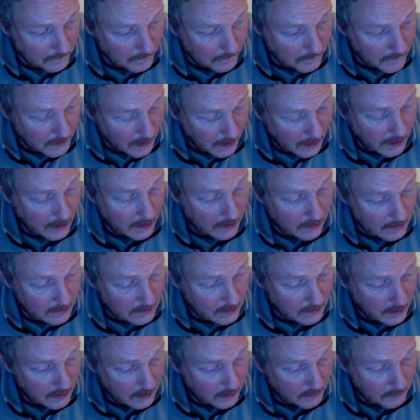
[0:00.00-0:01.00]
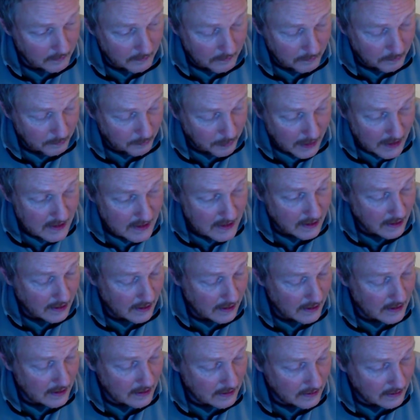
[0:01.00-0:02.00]
I'm
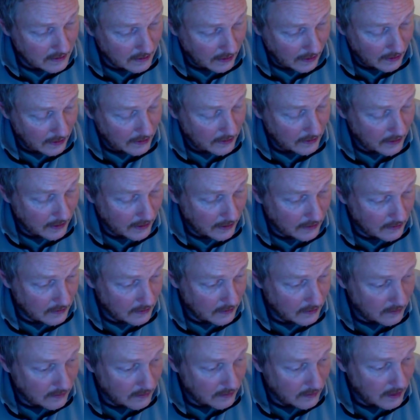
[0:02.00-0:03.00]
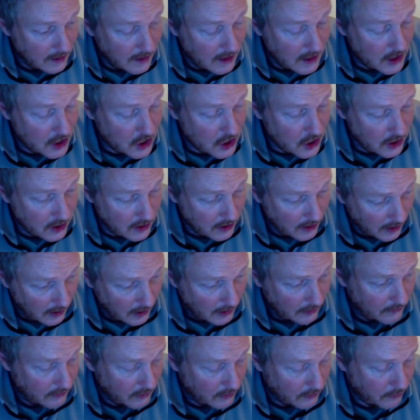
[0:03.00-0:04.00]
basically telling that in each and
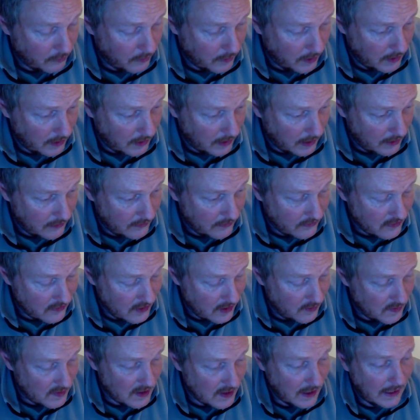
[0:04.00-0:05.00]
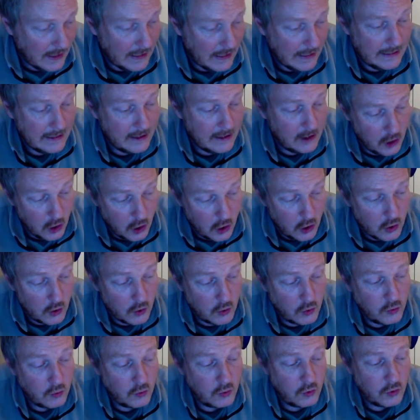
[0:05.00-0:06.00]
every of my live streams. I
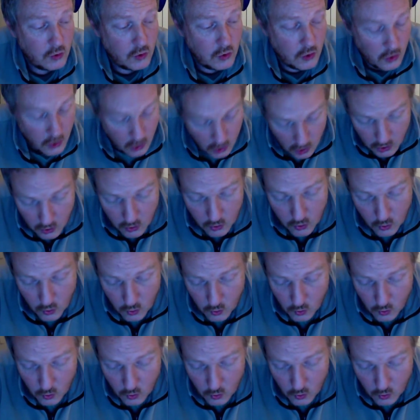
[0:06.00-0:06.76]
don't know